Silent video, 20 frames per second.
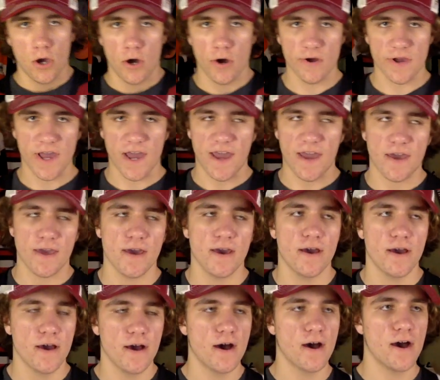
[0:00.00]
Okay,
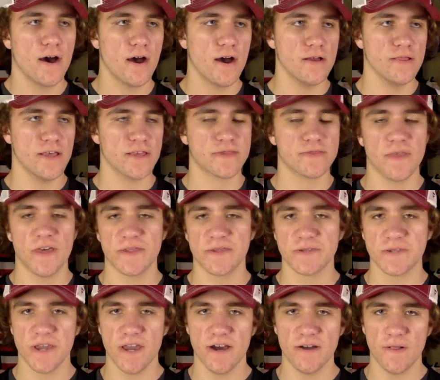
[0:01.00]
let's
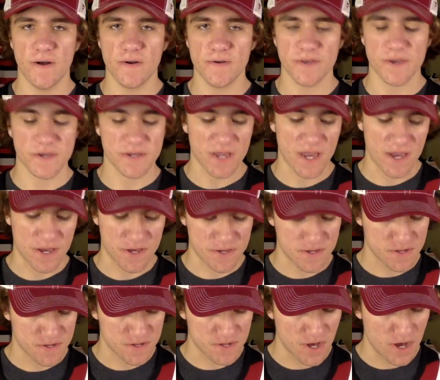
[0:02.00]
see how long this takes.
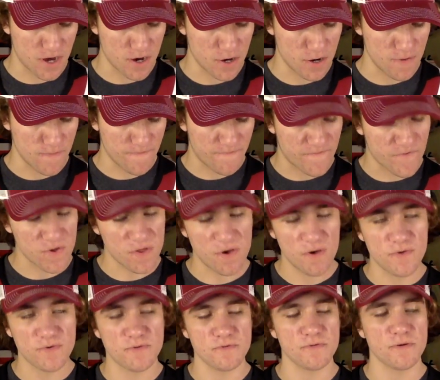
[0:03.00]
So, for
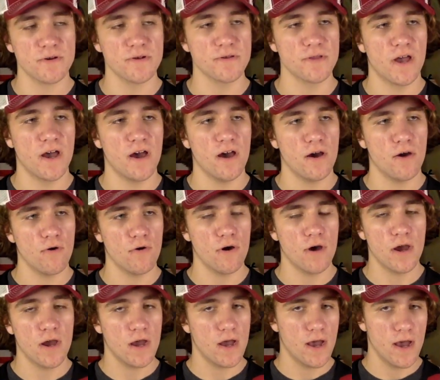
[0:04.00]
those who don't know,
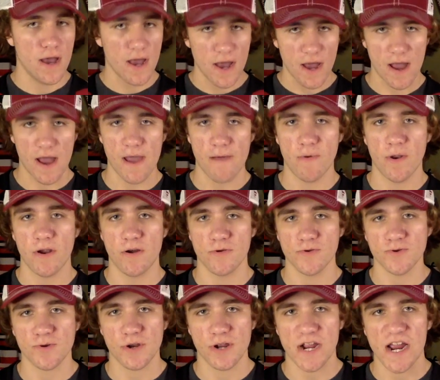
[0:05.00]
I'm an
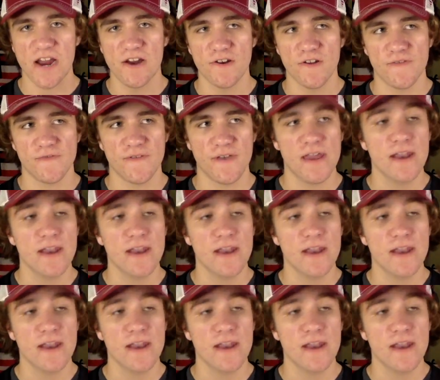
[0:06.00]
Arizona Coyotes fan.